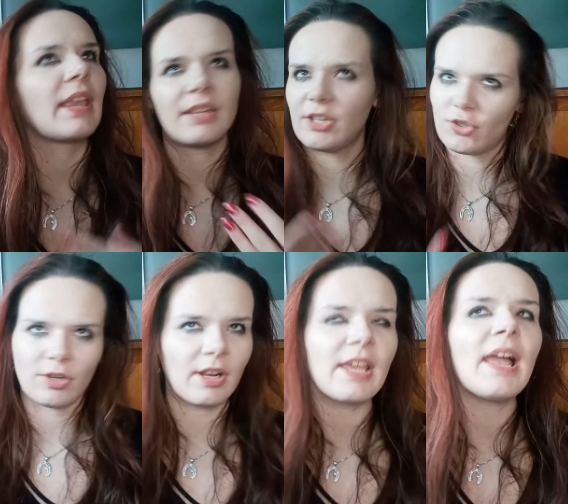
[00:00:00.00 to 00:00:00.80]
like
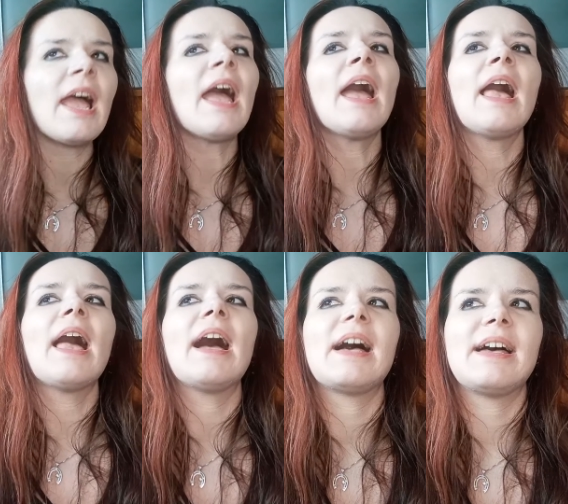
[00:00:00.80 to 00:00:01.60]
naturally,
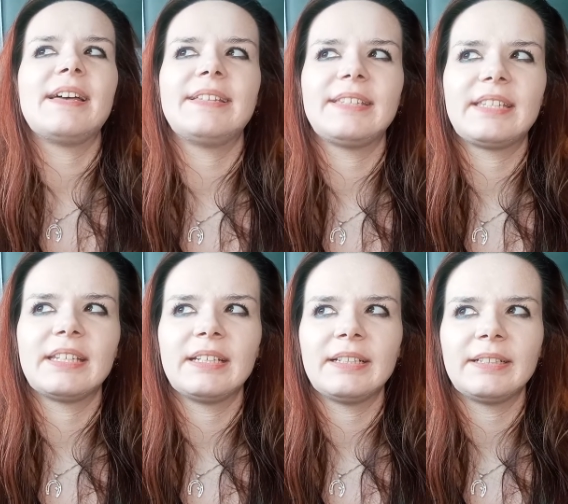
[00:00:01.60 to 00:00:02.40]

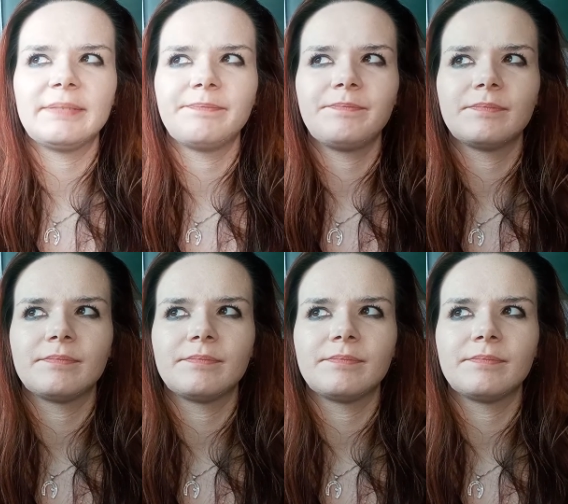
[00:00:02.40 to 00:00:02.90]
and